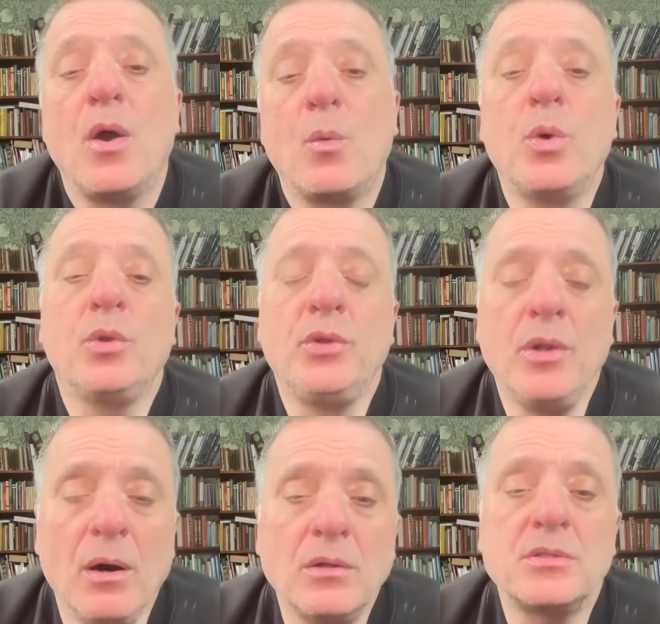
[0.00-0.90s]
will
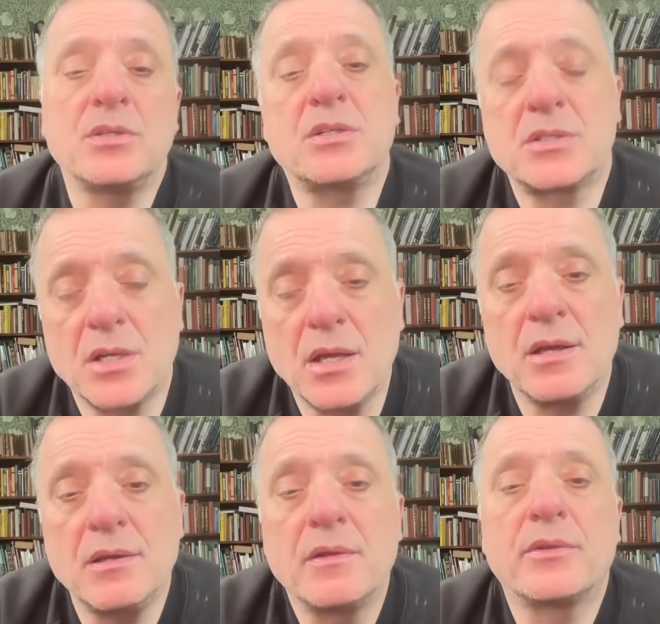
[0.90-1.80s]
not
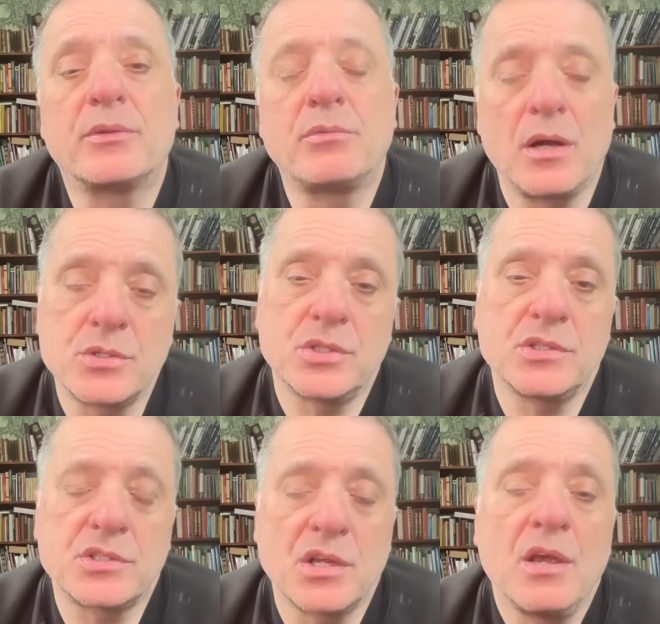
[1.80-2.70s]
deter the
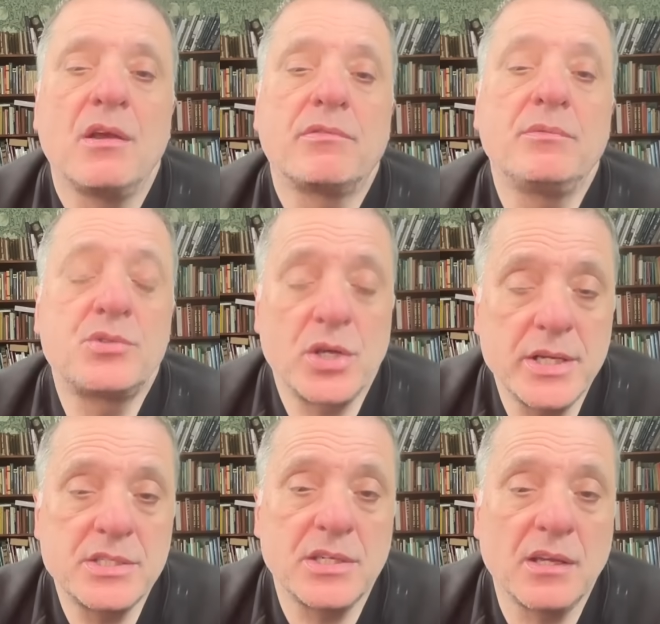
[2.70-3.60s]
Russians from
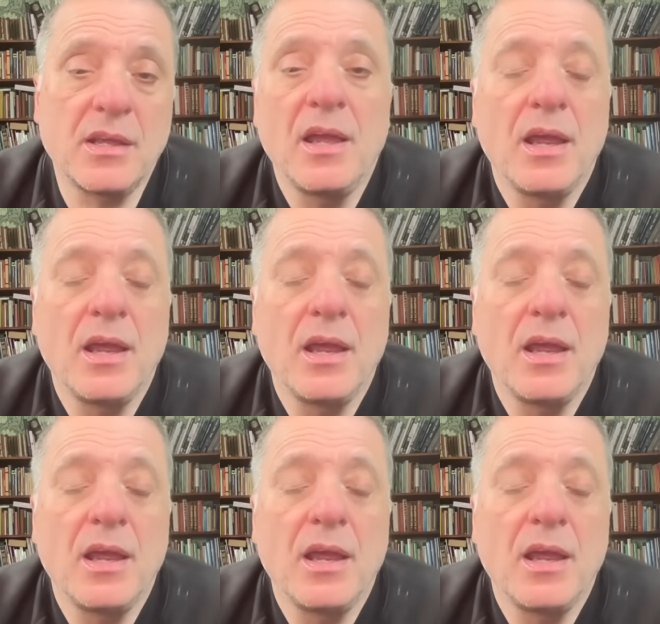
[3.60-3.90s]
chasing